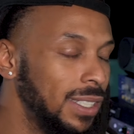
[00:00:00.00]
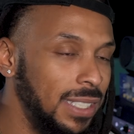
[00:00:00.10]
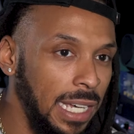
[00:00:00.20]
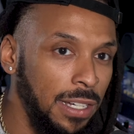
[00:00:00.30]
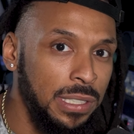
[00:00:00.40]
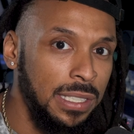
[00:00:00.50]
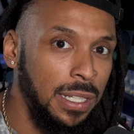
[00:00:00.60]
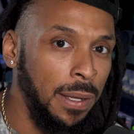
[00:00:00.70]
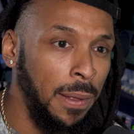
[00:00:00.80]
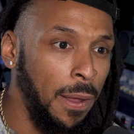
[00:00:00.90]
tells
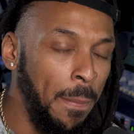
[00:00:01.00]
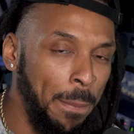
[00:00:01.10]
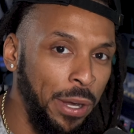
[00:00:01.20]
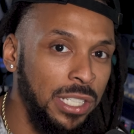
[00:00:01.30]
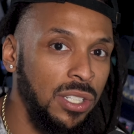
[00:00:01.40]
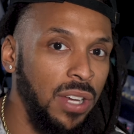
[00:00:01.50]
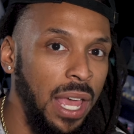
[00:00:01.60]
the compressor